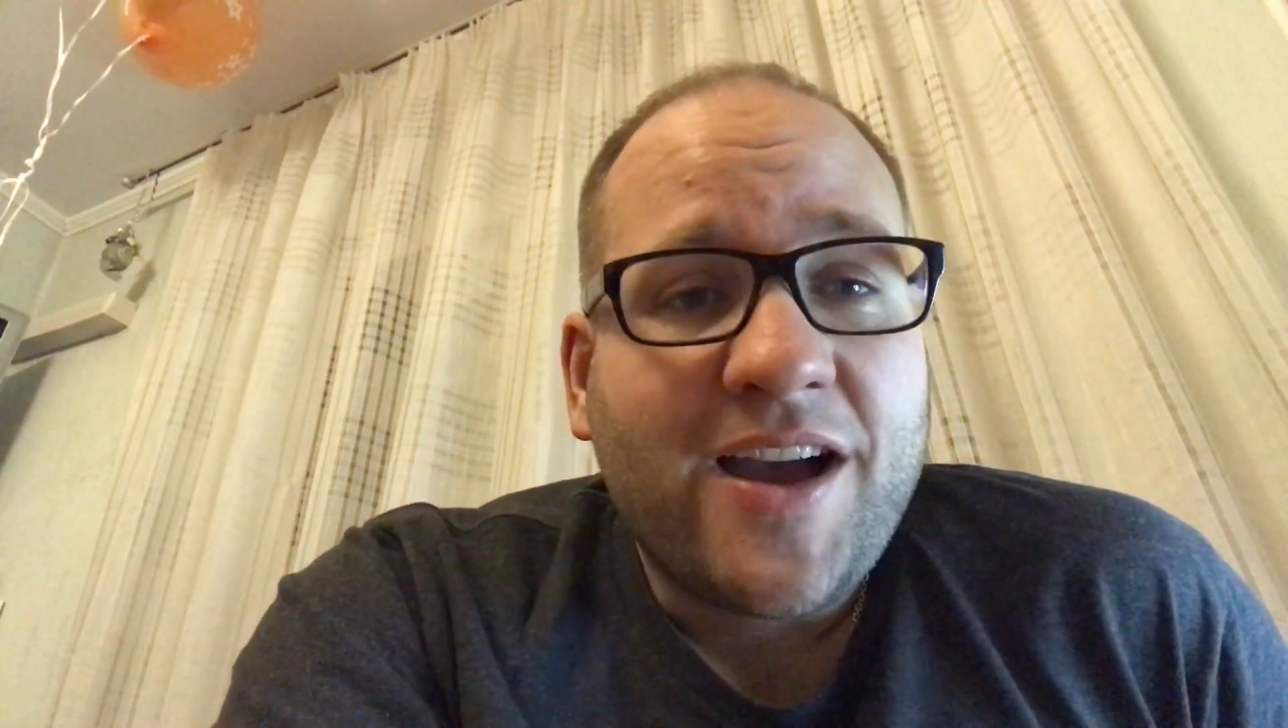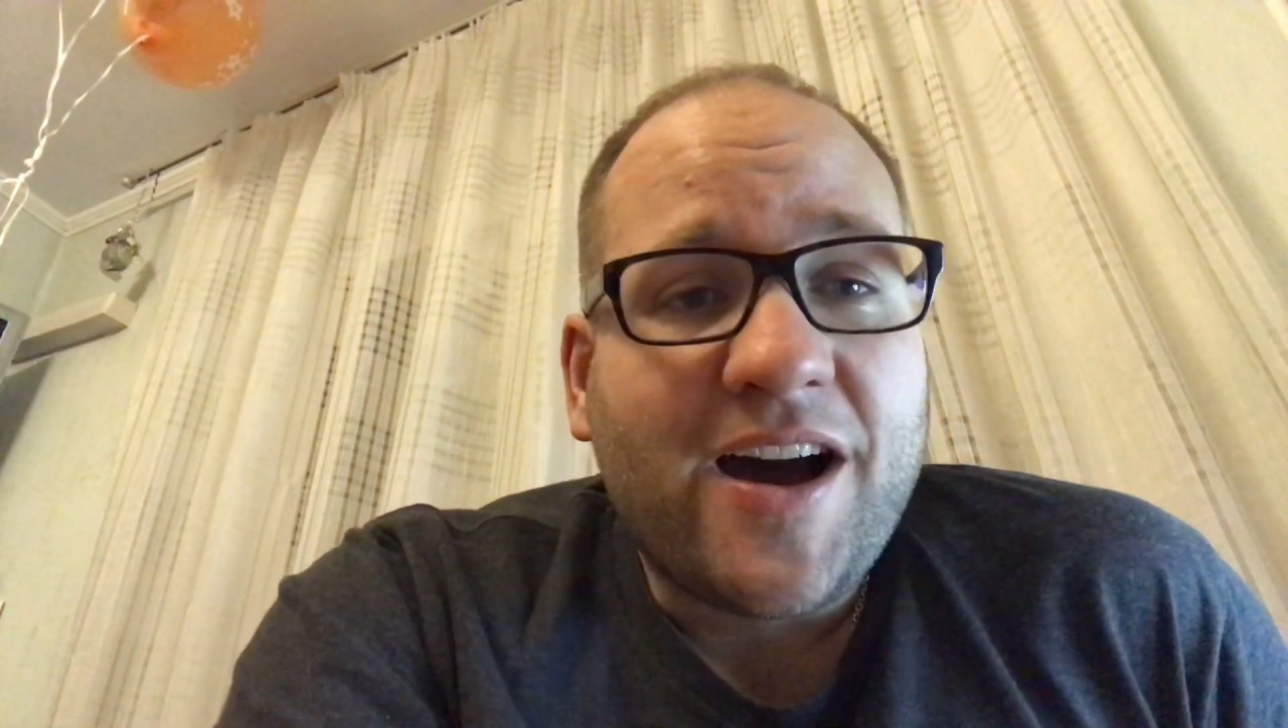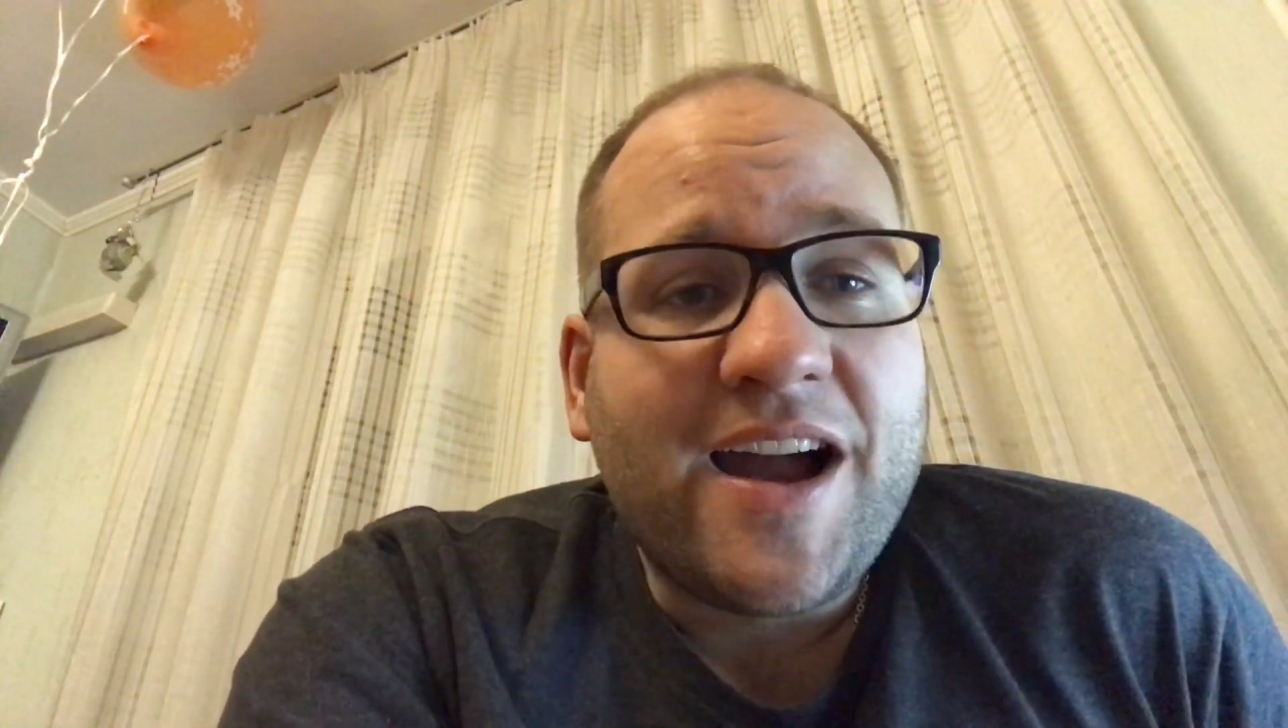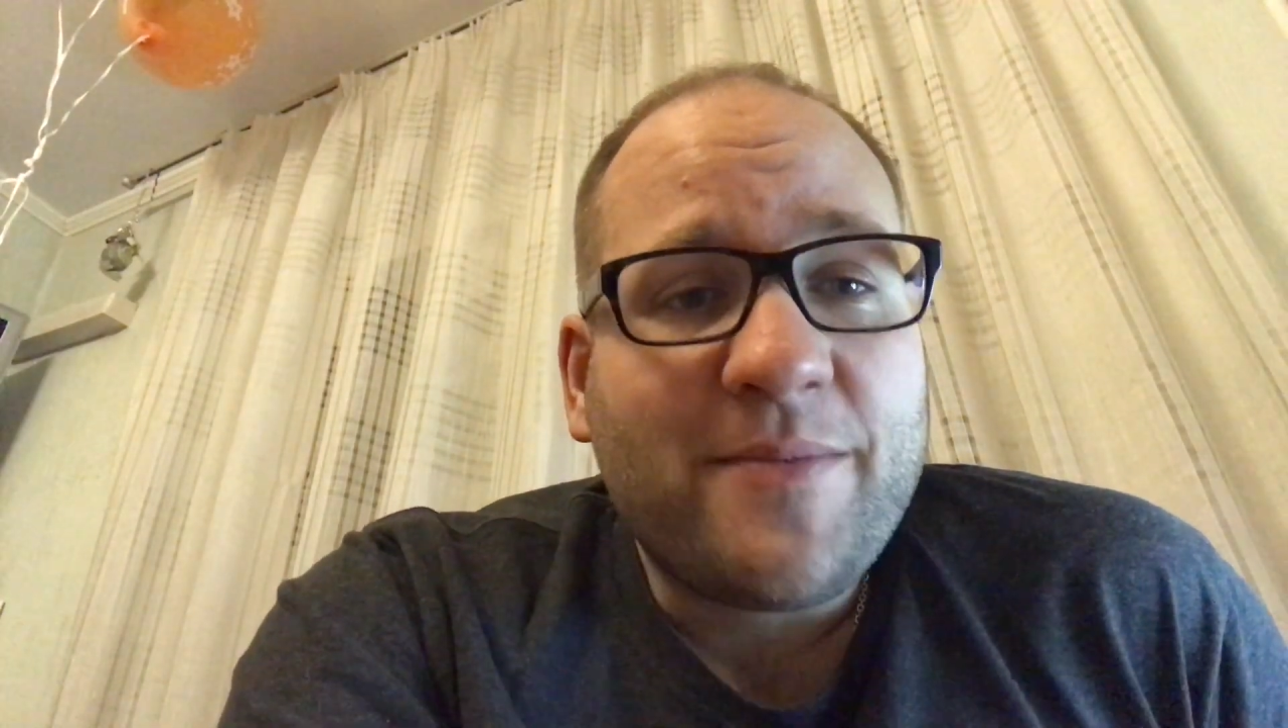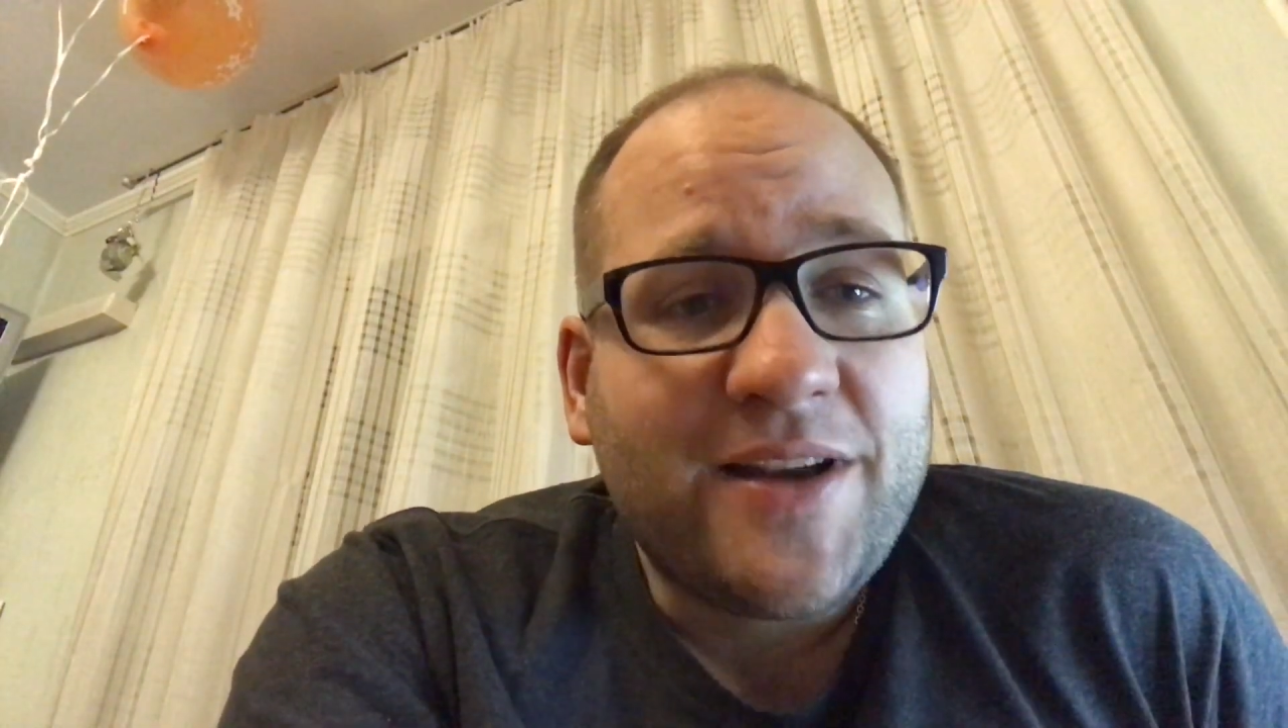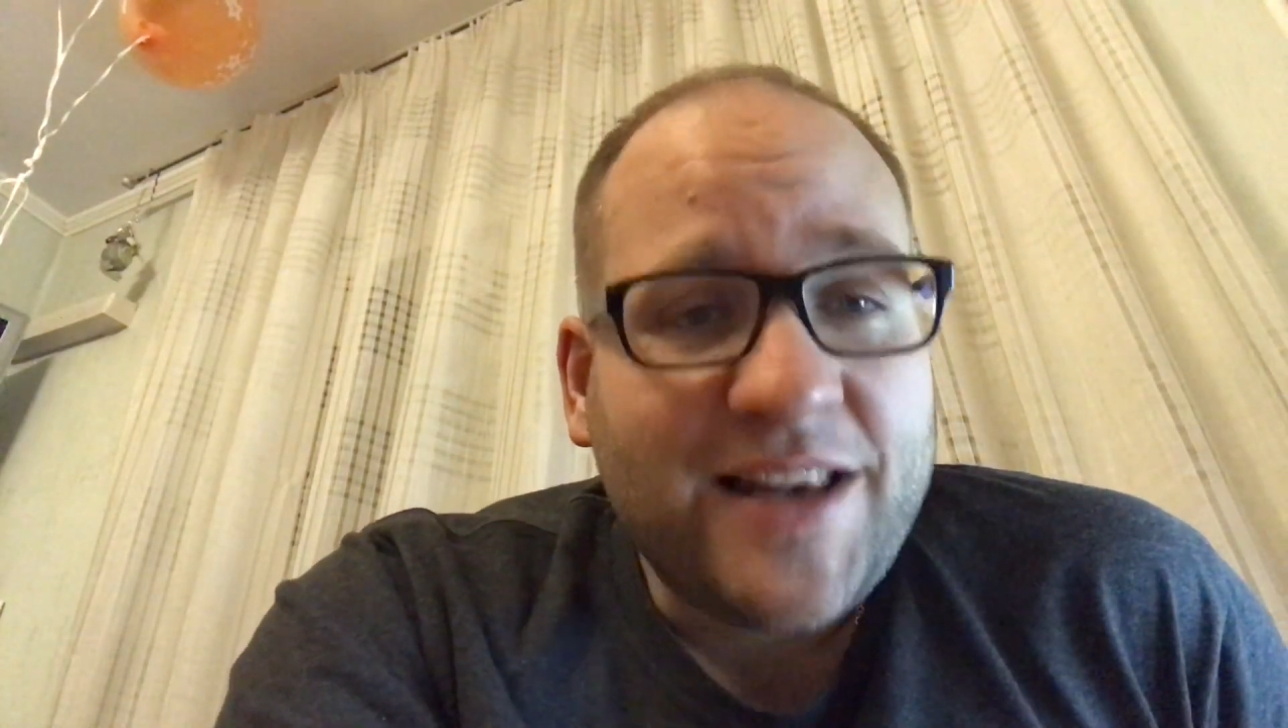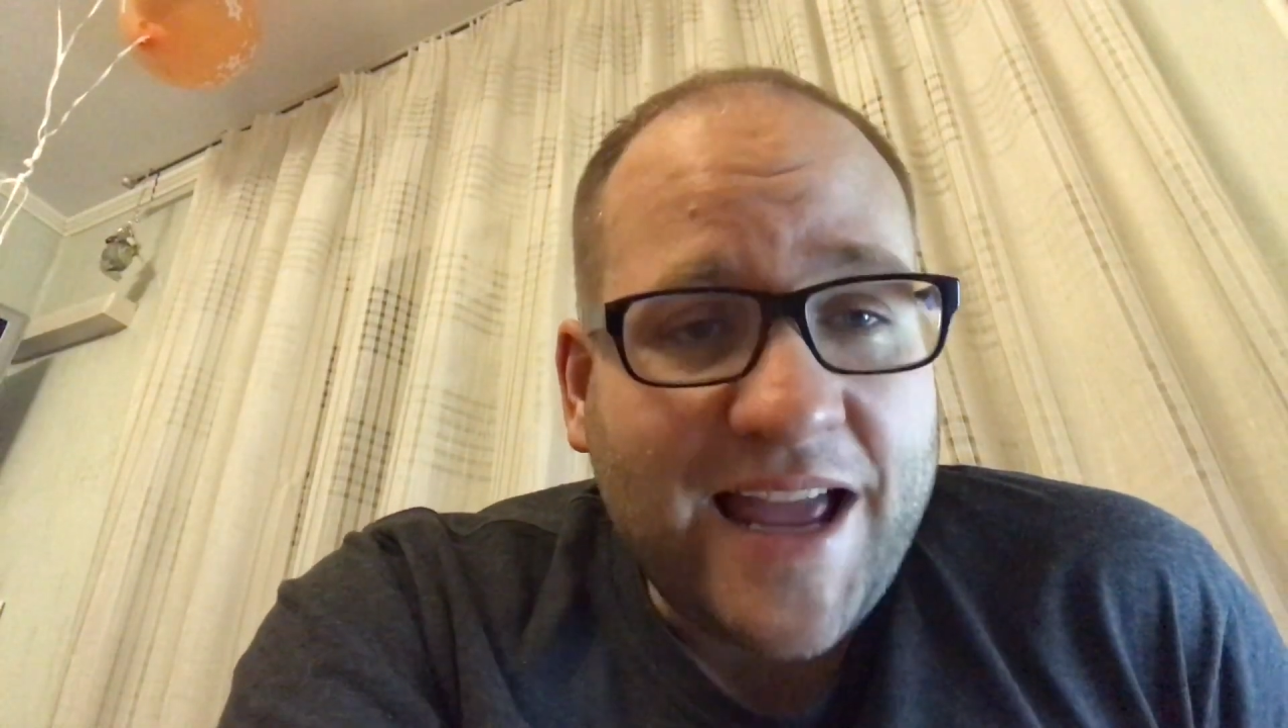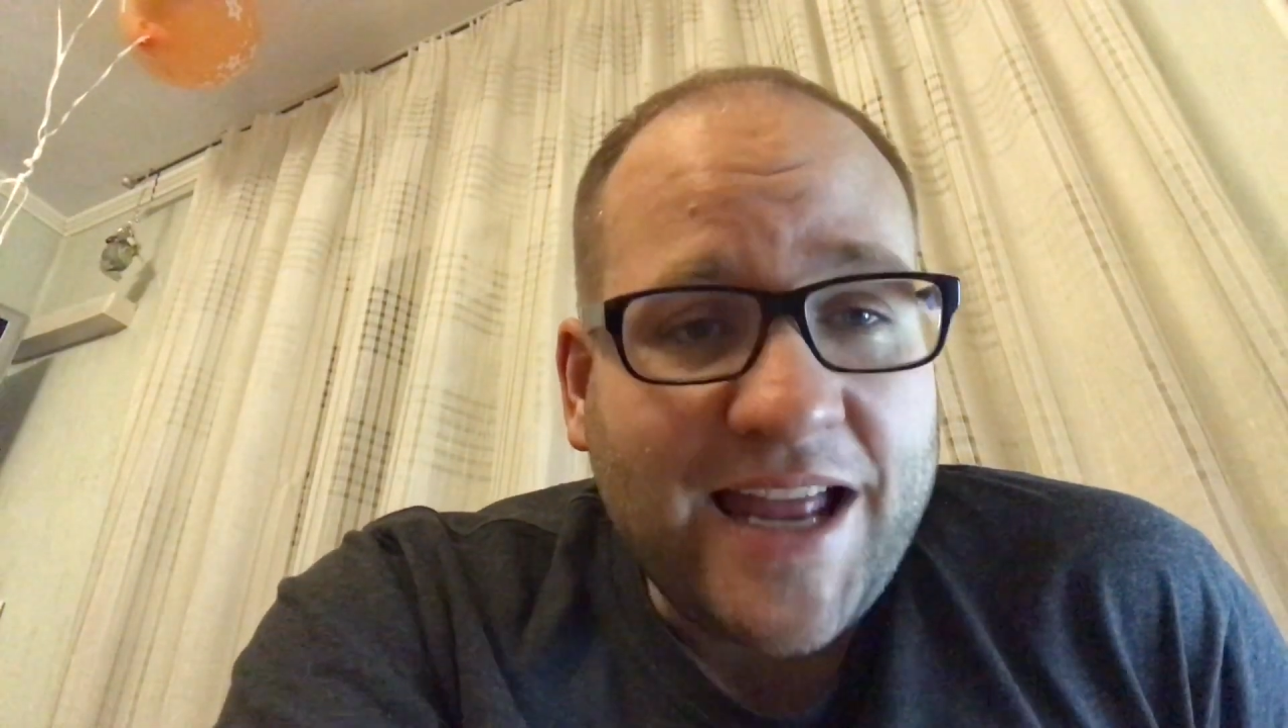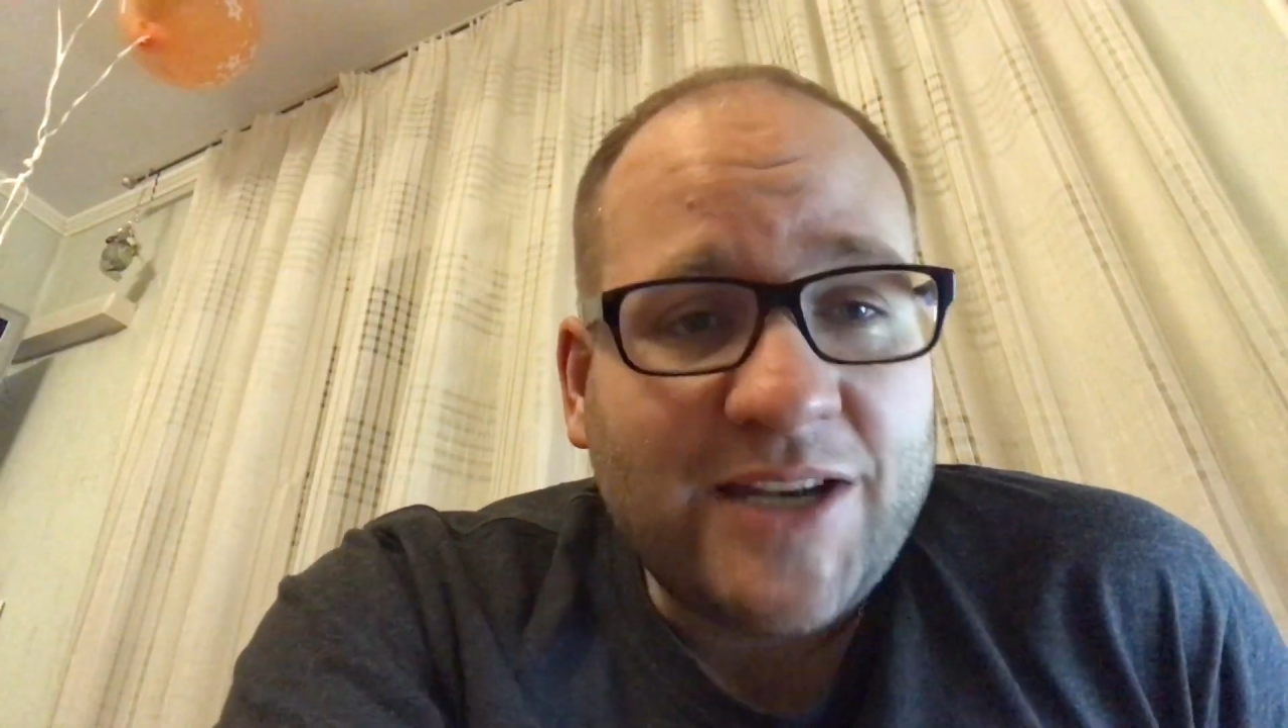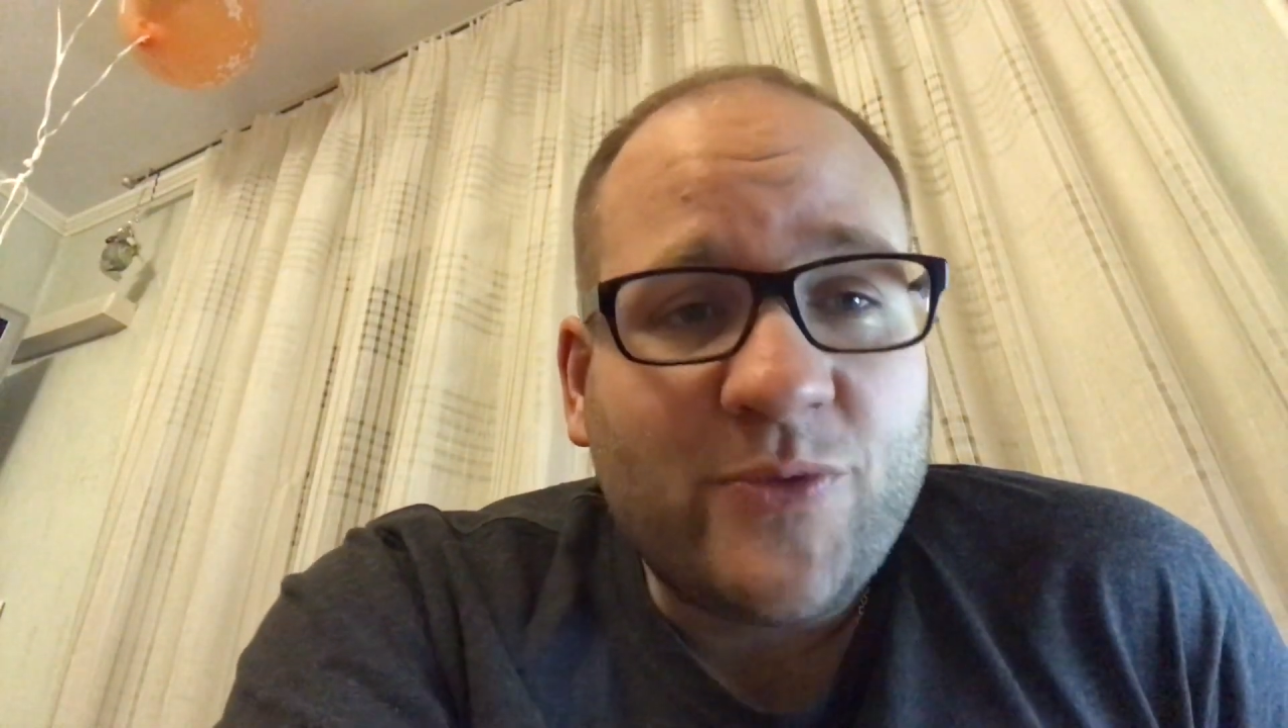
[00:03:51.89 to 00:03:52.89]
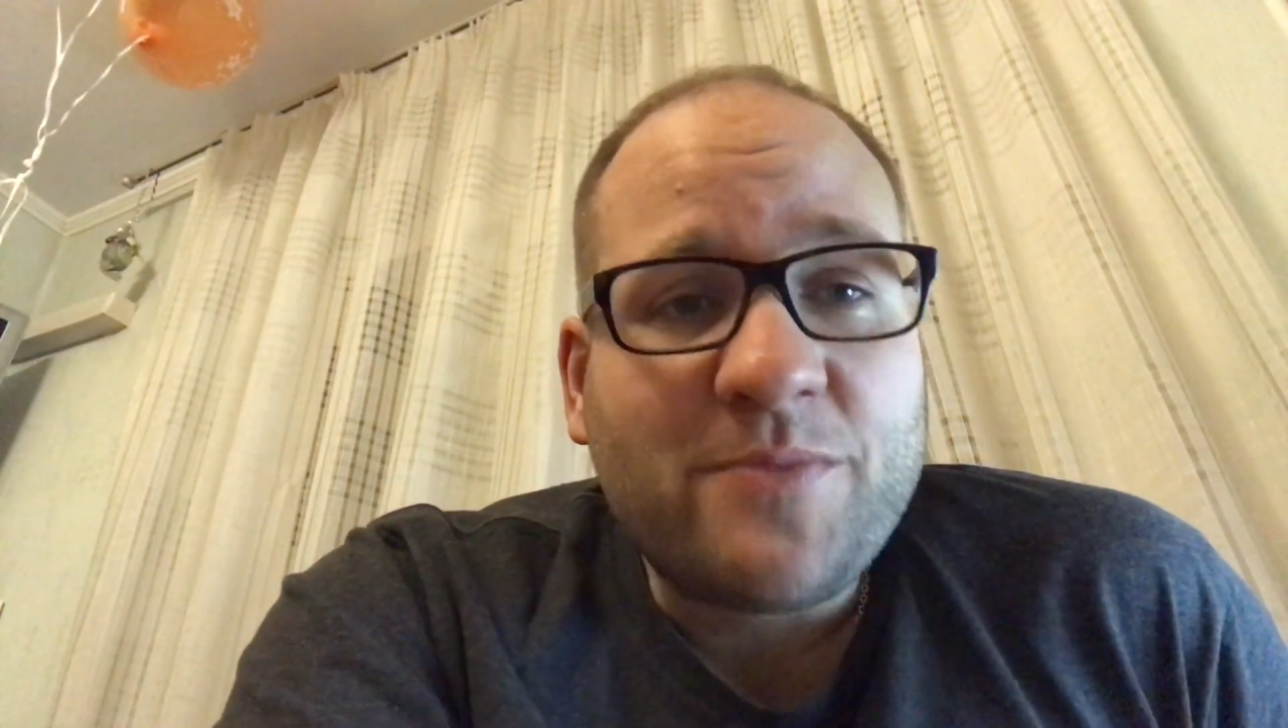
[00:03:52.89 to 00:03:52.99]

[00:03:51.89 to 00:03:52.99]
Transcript: I am glad